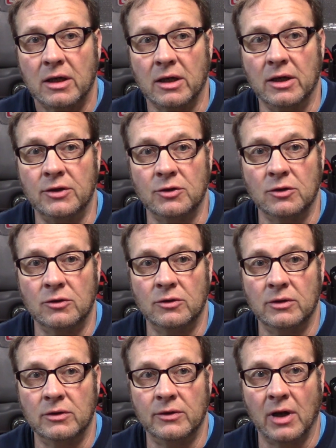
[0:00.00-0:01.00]
going to
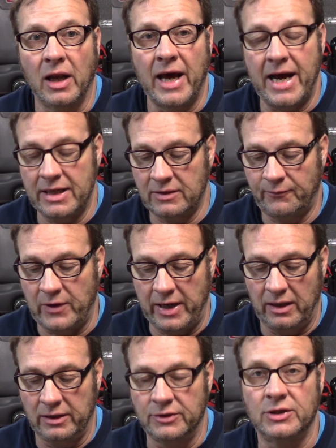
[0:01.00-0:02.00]
do the last
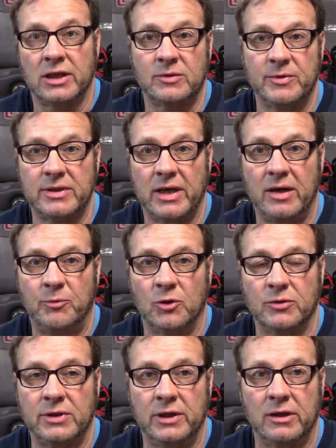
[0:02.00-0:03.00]
final adjustments on a
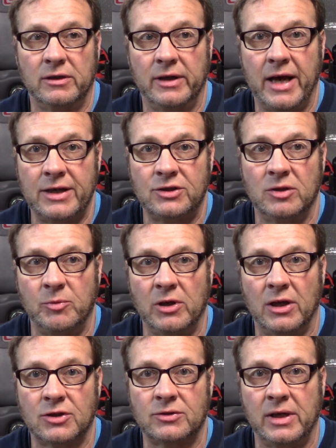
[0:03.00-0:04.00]
Protero and that should be
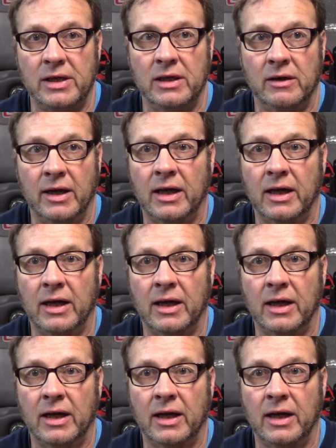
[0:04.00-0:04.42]
all straightened out.